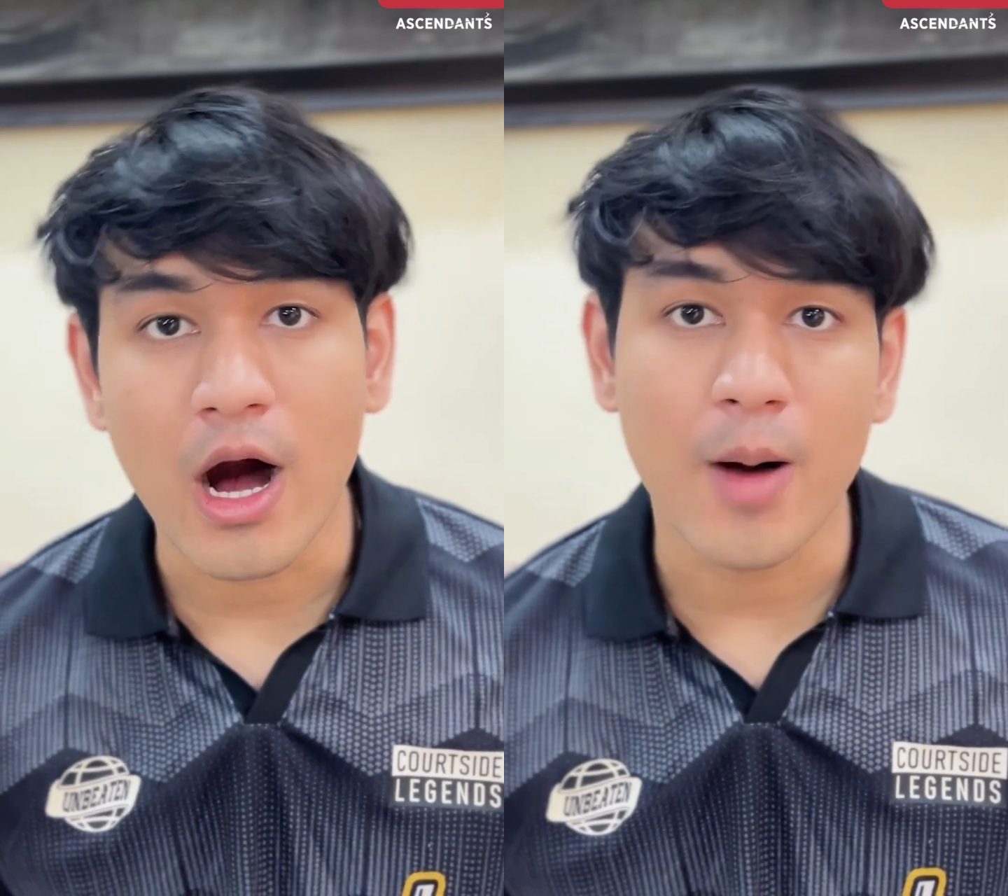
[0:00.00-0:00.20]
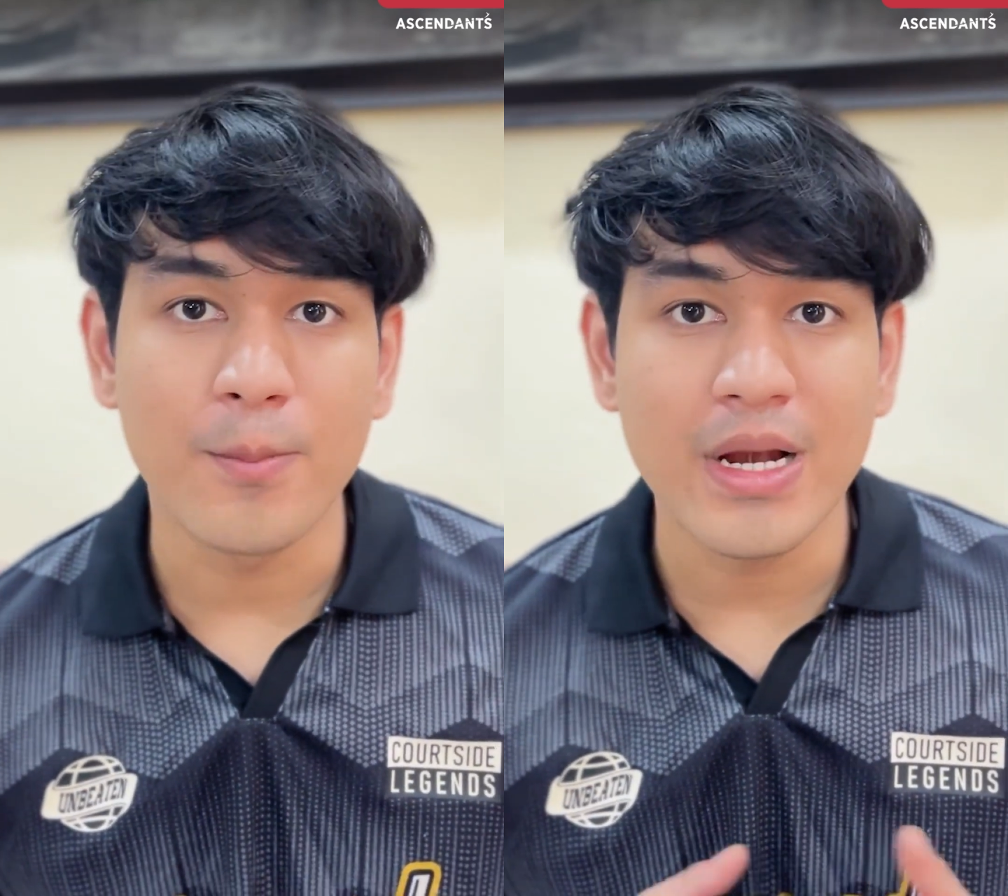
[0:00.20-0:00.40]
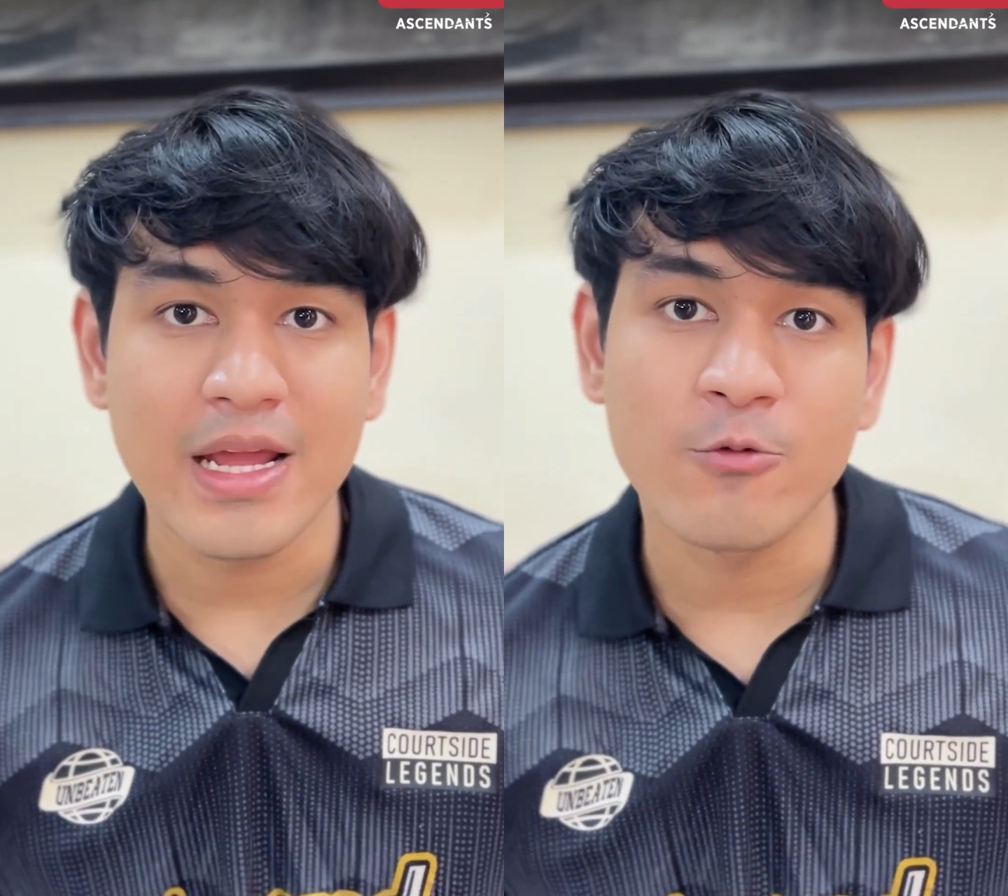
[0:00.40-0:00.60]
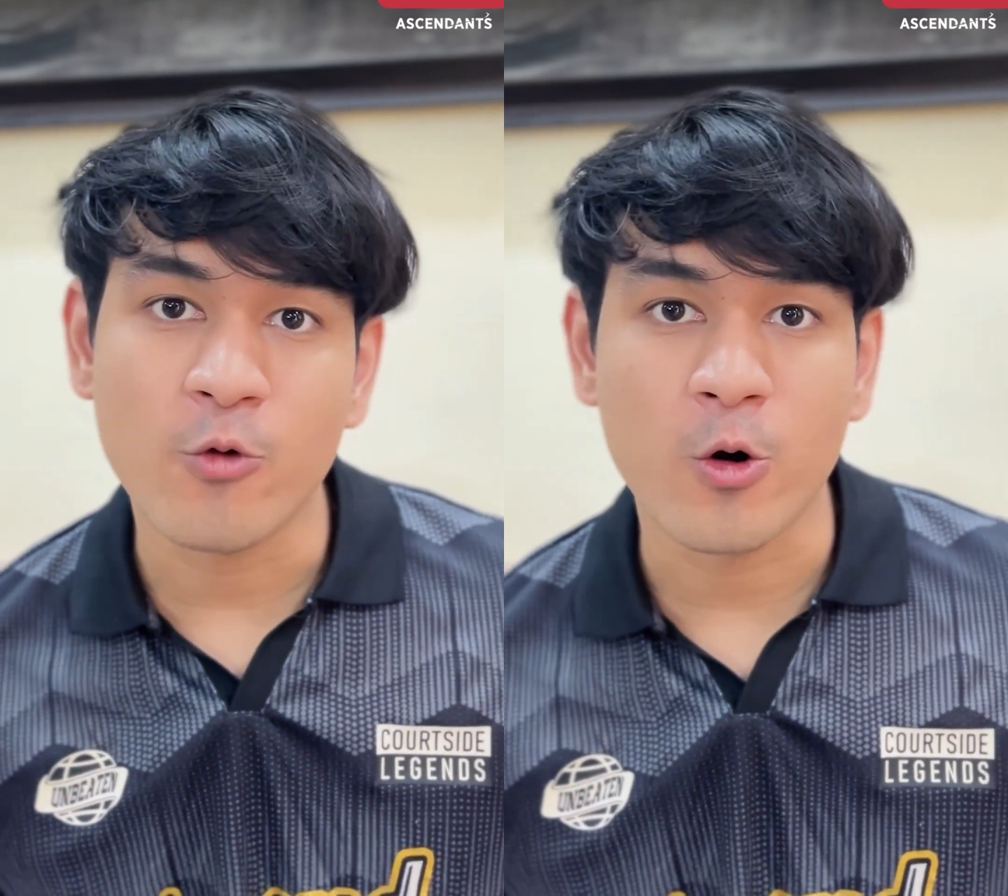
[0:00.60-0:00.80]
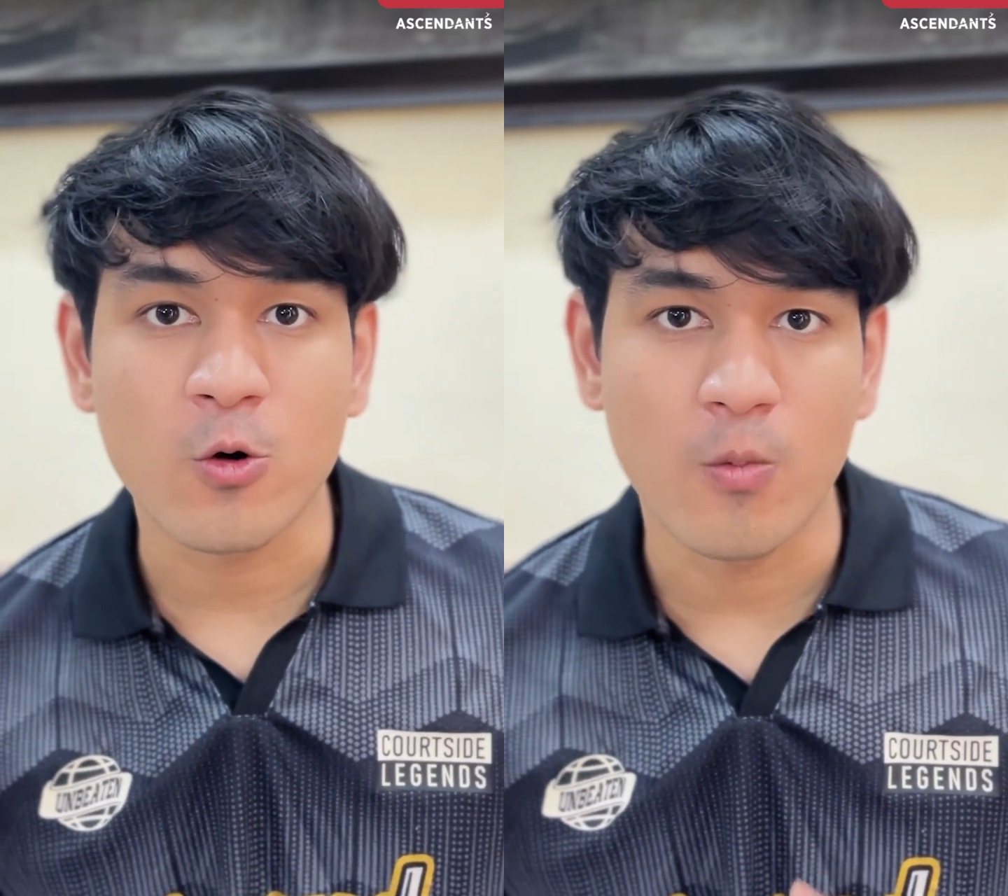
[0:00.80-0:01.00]
are building
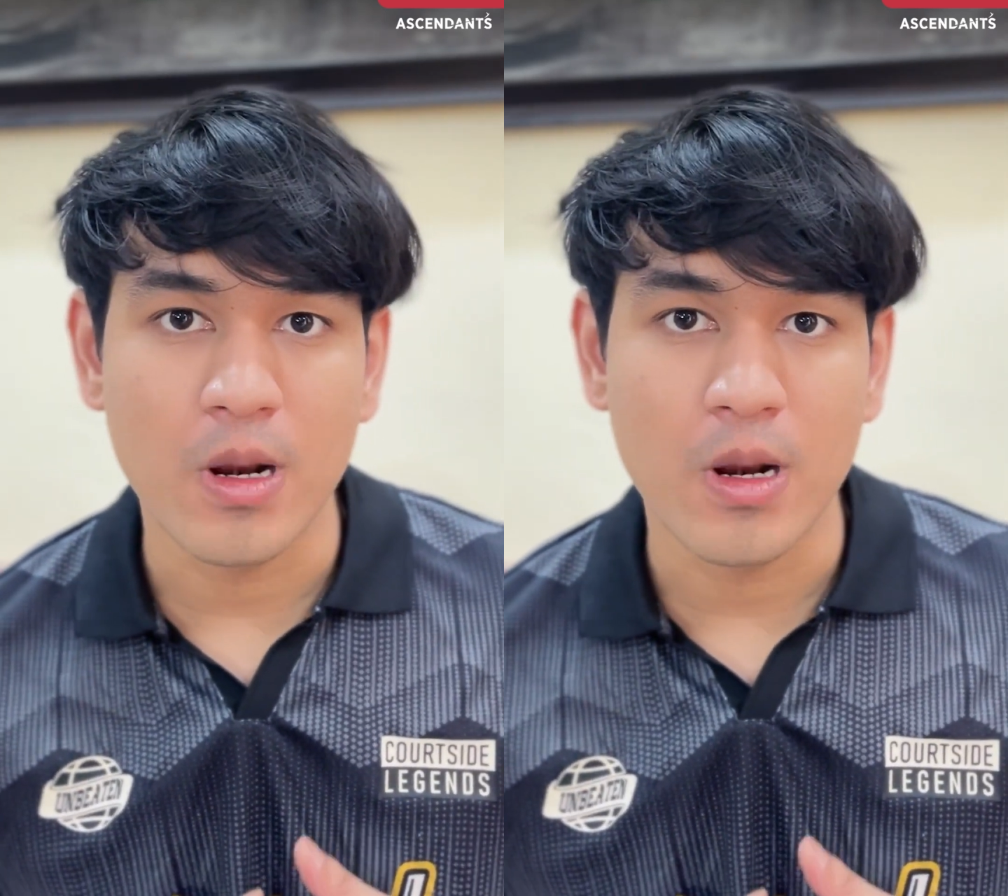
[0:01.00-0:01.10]
for global